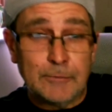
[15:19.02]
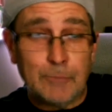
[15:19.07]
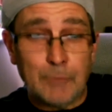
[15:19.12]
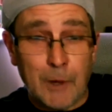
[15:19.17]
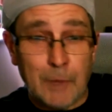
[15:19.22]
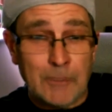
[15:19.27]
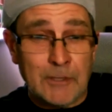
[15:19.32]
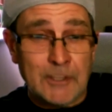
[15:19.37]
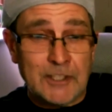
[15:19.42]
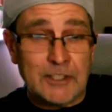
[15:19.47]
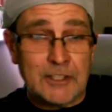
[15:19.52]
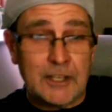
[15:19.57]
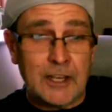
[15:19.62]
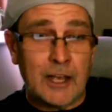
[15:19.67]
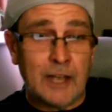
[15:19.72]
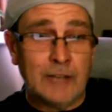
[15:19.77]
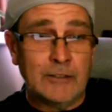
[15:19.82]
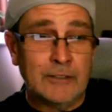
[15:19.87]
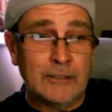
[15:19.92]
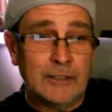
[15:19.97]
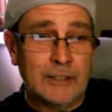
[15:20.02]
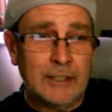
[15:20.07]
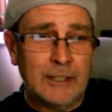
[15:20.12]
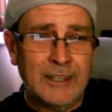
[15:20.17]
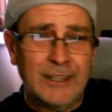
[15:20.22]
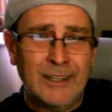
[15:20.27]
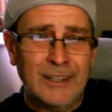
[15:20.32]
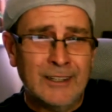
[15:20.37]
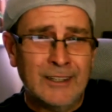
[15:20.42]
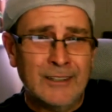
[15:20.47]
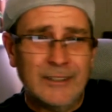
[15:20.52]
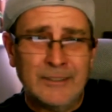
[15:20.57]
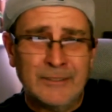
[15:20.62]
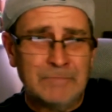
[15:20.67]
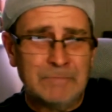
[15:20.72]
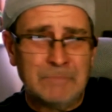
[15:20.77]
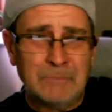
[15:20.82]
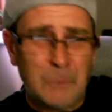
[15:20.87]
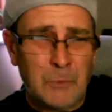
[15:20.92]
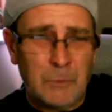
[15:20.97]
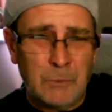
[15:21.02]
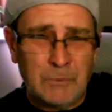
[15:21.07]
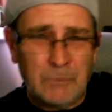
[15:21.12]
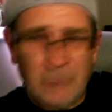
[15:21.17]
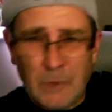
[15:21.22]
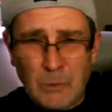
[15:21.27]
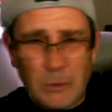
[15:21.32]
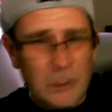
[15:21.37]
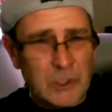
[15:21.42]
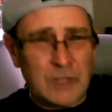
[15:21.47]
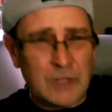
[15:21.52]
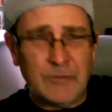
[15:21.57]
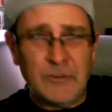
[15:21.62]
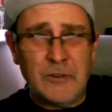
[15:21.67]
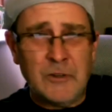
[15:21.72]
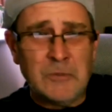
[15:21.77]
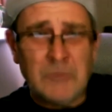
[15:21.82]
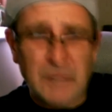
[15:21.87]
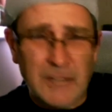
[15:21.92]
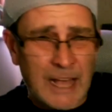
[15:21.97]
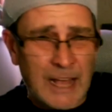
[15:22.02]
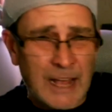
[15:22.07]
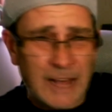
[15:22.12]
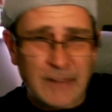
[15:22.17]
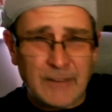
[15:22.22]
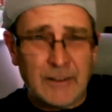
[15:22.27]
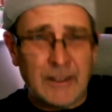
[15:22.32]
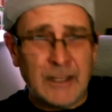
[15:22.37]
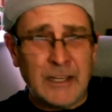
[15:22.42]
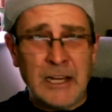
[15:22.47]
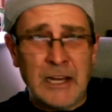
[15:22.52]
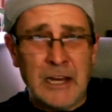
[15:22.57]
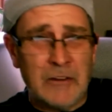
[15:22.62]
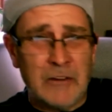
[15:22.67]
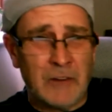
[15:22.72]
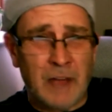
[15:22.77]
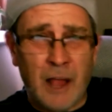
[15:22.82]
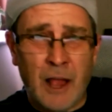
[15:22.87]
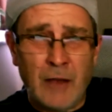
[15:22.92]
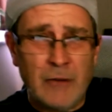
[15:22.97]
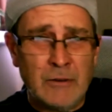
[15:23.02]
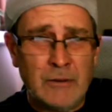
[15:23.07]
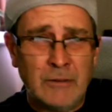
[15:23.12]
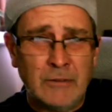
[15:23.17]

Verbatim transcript: my missus would go, we watched a film of that a year ago.